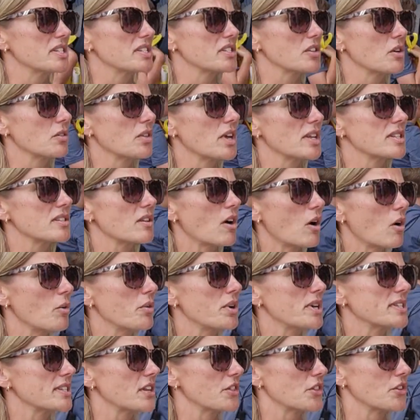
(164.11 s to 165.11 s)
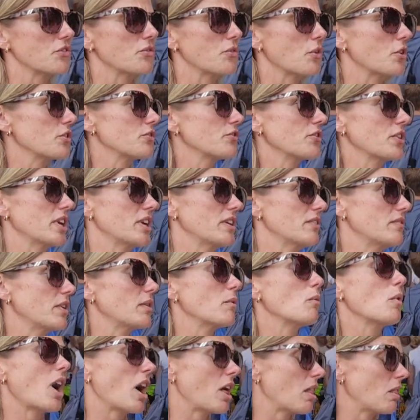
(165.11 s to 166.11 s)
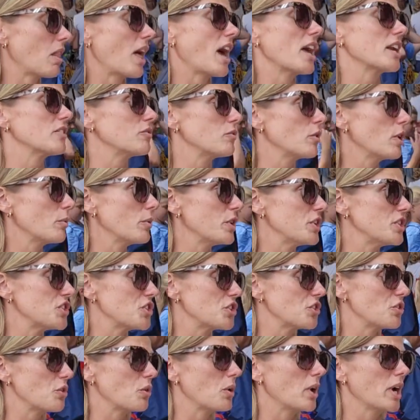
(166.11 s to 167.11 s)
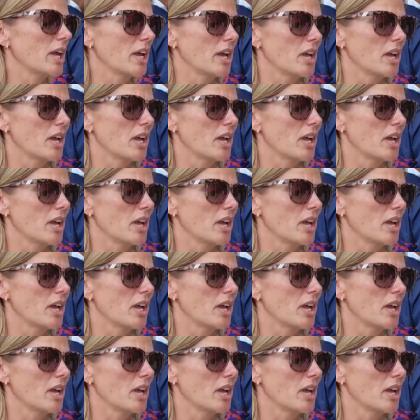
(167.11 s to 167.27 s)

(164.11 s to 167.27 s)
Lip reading: So that's always at the forefront of a lot of what we do,